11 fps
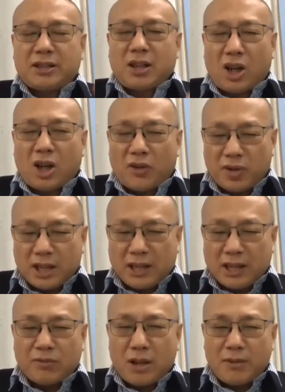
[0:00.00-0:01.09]
of
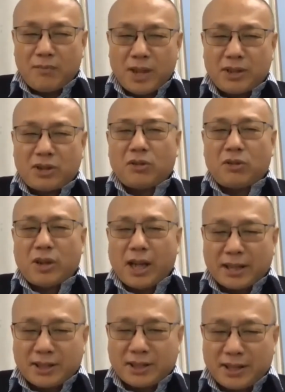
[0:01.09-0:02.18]
environmental
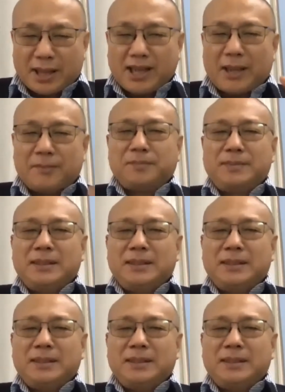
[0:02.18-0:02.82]
SEM.